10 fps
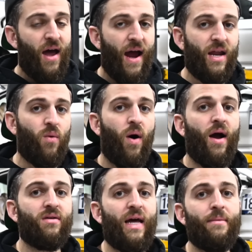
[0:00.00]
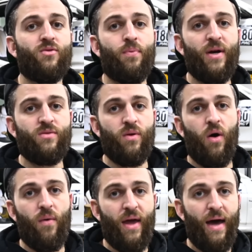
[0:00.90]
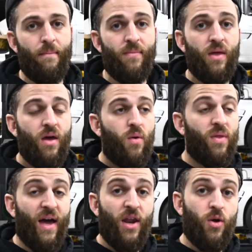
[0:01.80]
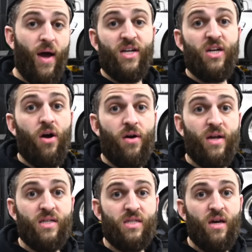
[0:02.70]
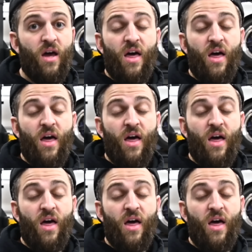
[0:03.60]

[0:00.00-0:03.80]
Any wire damage replaced with OEM, with a new engine harness.